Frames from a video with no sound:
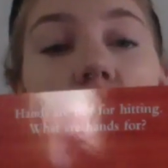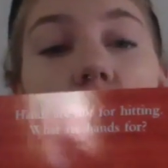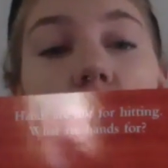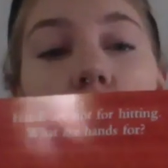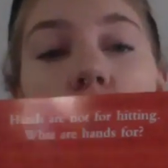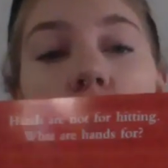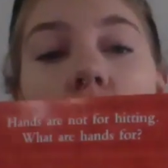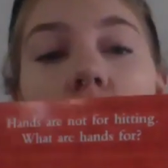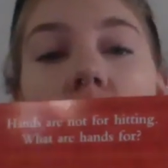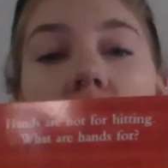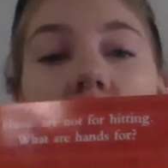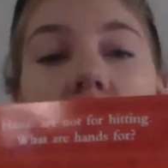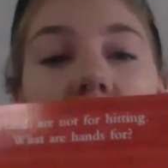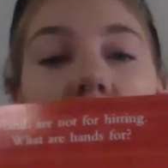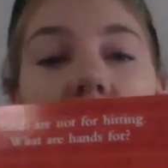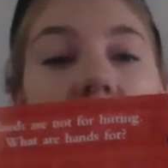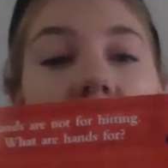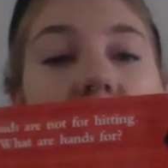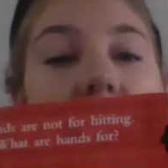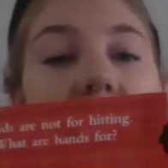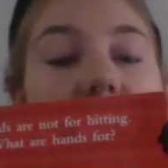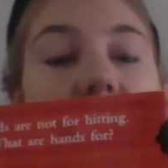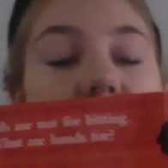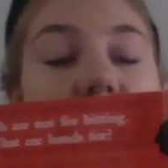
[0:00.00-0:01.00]
What are
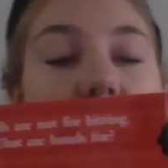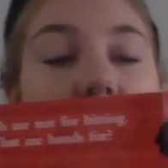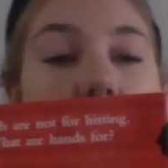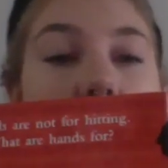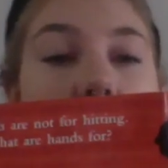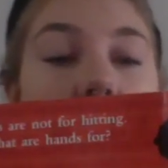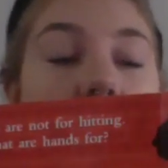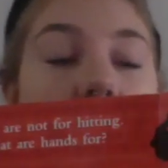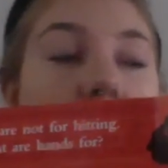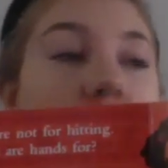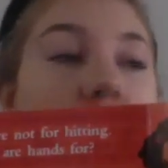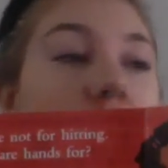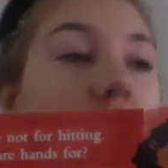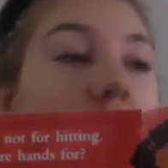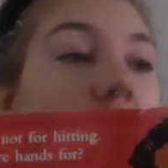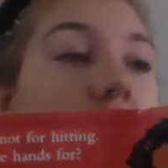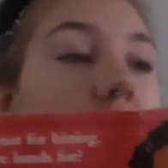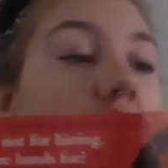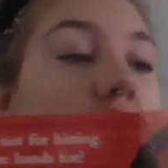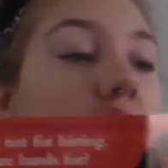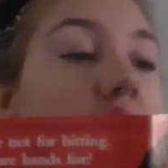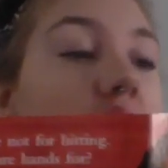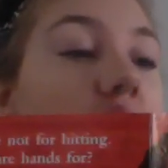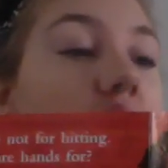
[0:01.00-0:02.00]
hands for?
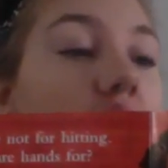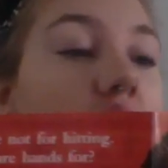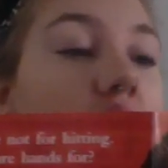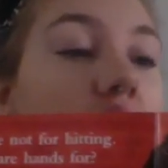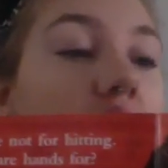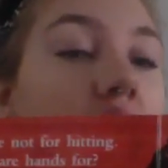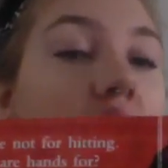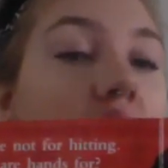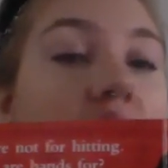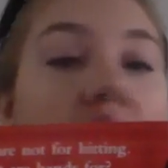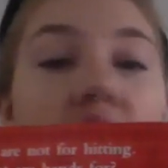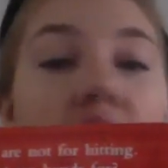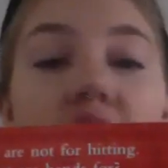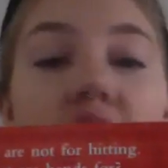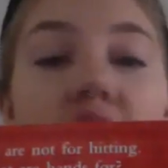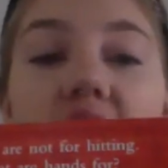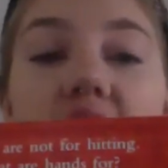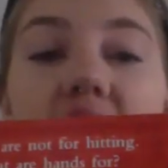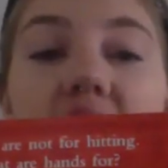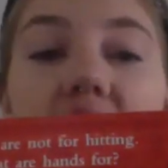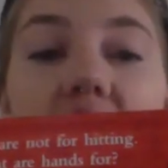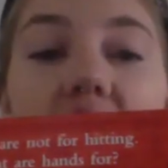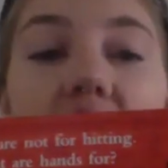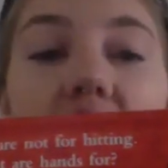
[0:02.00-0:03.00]
They're for
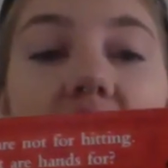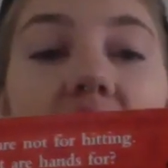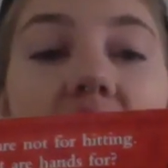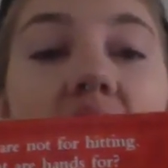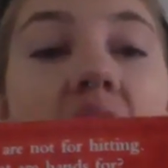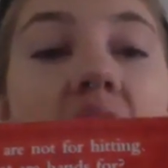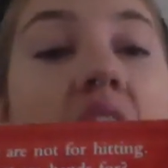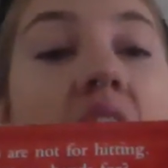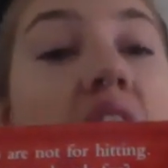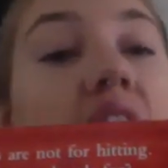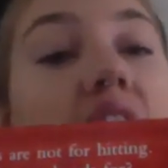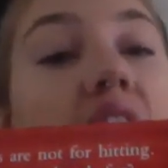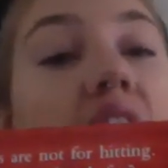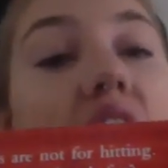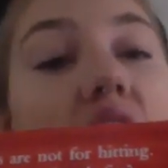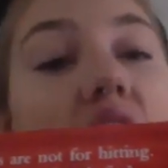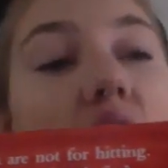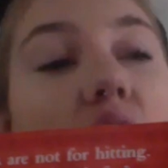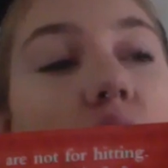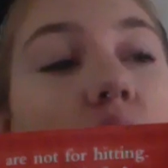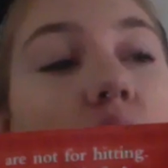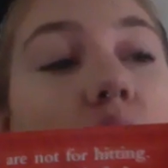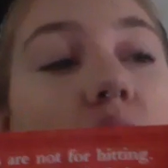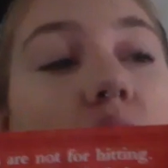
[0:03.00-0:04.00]
saying
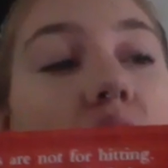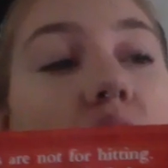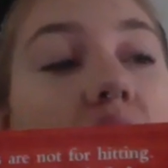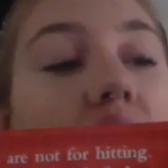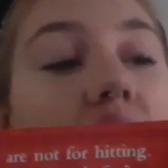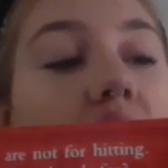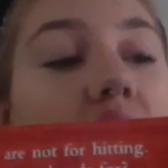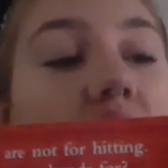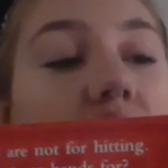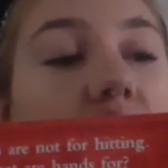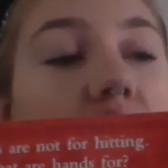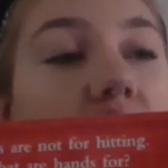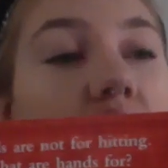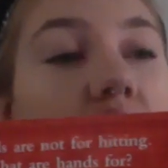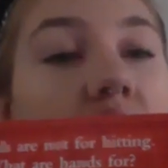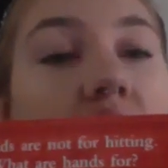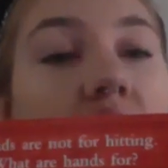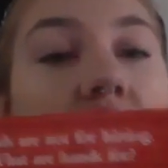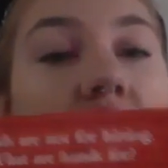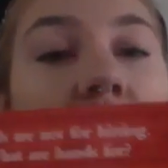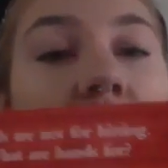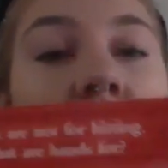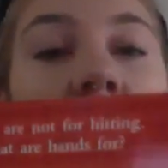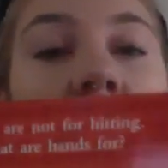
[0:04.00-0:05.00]
hello
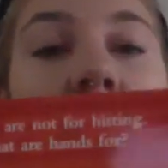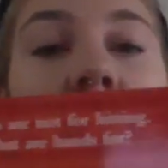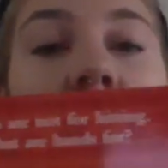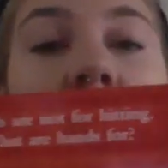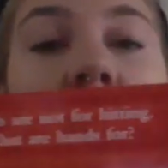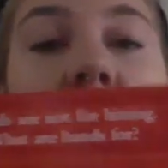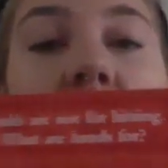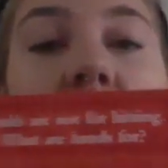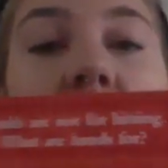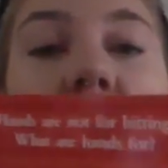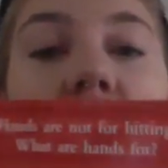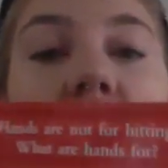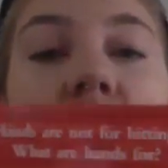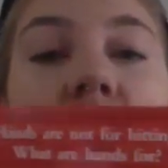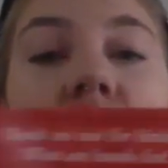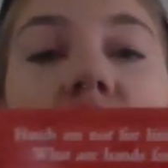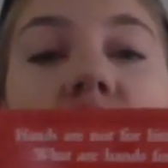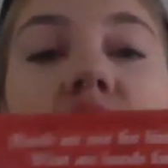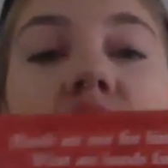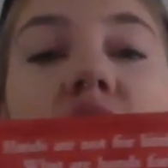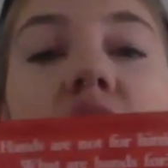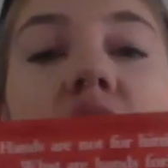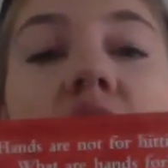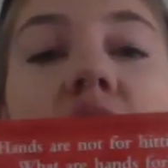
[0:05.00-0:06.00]
these girls are
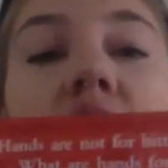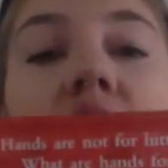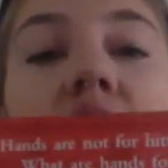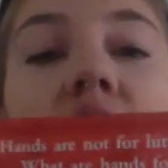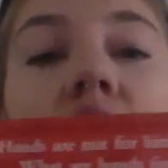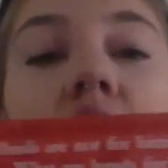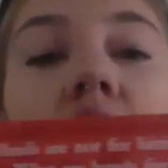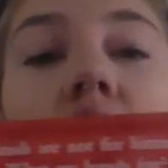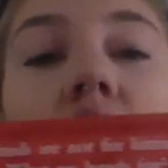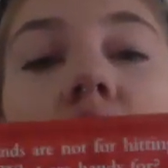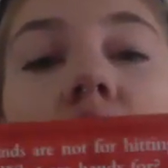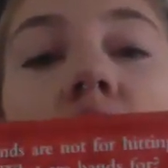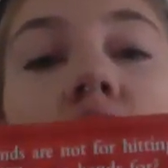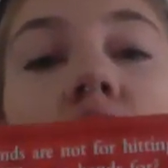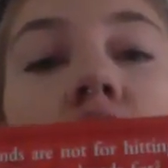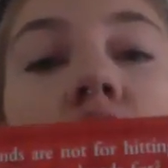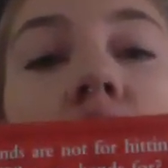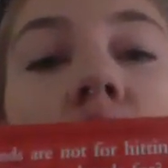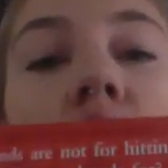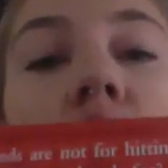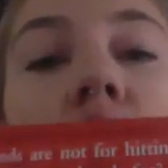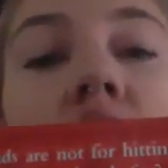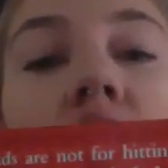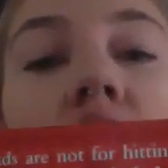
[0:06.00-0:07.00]
saying hello to
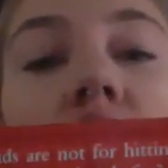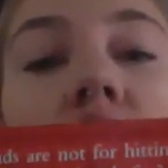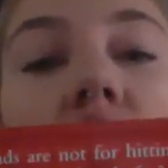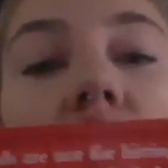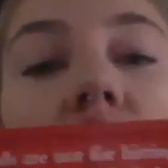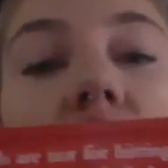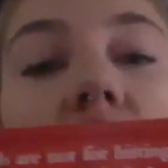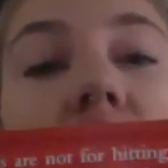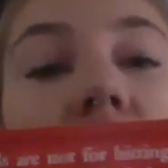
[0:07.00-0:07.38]
one another and